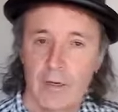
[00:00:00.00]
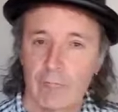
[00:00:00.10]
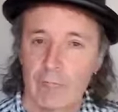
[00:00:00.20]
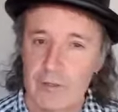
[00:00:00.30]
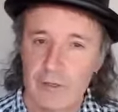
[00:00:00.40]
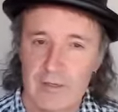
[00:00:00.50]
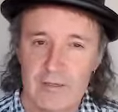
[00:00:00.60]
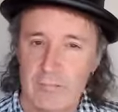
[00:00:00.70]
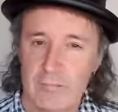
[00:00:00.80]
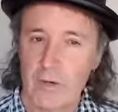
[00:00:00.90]

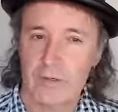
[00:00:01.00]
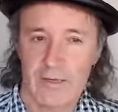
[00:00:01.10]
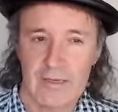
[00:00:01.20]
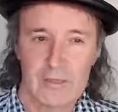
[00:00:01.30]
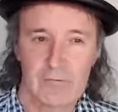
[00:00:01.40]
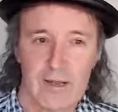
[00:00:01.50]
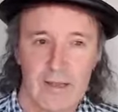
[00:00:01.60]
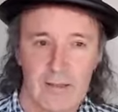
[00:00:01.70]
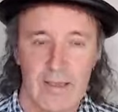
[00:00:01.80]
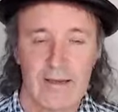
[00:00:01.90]
Returning to modern
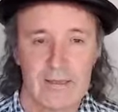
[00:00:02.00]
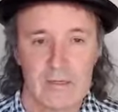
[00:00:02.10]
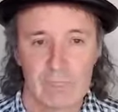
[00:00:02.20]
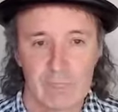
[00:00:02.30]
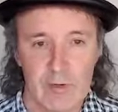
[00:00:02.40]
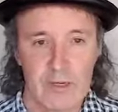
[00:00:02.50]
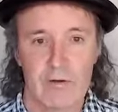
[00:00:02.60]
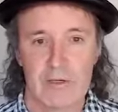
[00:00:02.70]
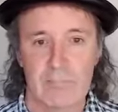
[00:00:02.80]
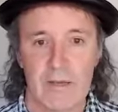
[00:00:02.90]
Israel and its
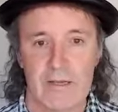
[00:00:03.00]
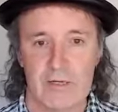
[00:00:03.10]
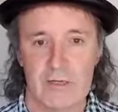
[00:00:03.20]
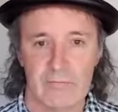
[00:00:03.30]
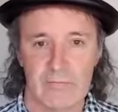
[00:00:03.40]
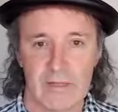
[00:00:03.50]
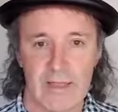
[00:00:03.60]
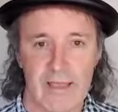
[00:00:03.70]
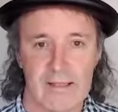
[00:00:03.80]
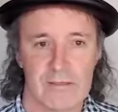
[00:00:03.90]
reoccupation of the
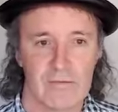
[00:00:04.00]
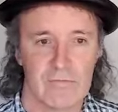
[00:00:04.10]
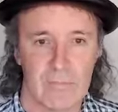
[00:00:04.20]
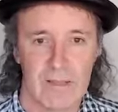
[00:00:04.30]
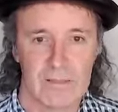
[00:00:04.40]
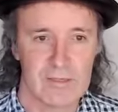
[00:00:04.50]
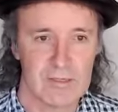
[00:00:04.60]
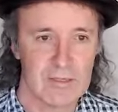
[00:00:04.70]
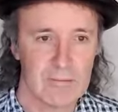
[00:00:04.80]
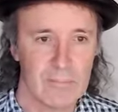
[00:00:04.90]
lands of the
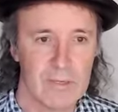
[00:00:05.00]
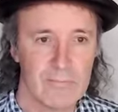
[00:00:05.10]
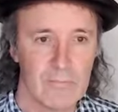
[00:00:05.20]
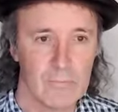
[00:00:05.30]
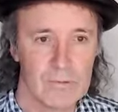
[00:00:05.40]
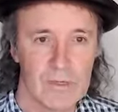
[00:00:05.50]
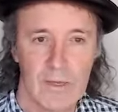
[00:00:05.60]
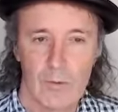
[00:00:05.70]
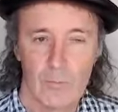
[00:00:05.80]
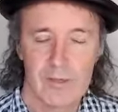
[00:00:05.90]
Palestinian peoples,
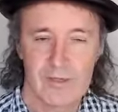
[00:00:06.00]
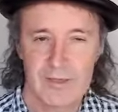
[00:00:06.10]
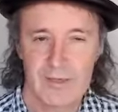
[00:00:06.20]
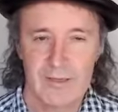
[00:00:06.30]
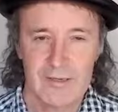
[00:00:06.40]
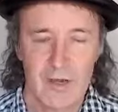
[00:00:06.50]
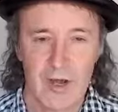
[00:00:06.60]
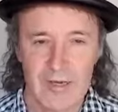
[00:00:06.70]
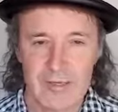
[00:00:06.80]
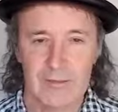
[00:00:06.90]
we see this
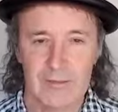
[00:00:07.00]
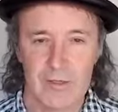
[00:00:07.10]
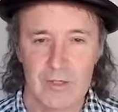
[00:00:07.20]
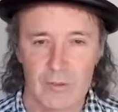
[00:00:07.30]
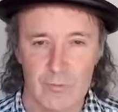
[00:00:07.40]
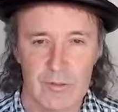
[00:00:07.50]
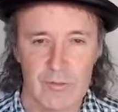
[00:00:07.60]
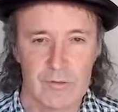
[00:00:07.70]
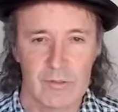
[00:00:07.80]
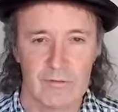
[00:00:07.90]
ideological
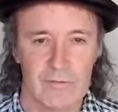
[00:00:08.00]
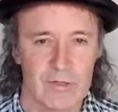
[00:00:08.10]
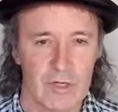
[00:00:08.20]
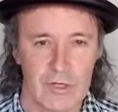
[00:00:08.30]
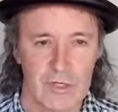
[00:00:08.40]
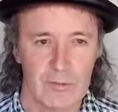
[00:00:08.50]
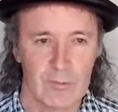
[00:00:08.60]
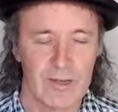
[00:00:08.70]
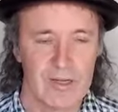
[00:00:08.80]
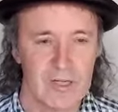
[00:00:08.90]
use of the
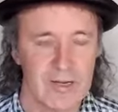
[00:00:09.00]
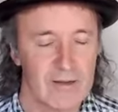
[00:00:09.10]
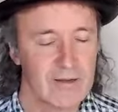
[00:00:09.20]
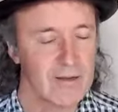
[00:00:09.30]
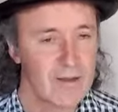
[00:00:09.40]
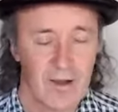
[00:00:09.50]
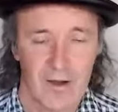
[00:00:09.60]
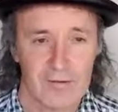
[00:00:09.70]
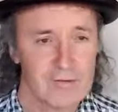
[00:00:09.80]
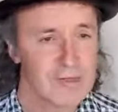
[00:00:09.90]
Joshua agenda
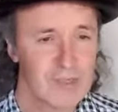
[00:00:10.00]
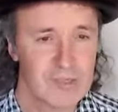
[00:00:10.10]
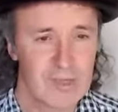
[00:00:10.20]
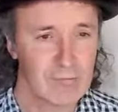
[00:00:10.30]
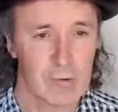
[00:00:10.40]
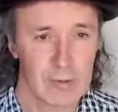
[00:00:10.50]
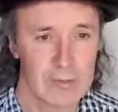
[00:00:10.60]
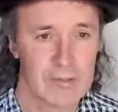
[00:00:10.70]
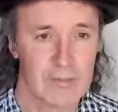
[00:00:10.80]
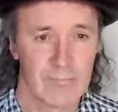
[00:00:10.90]
on
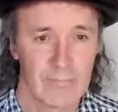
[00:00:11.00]
steroids.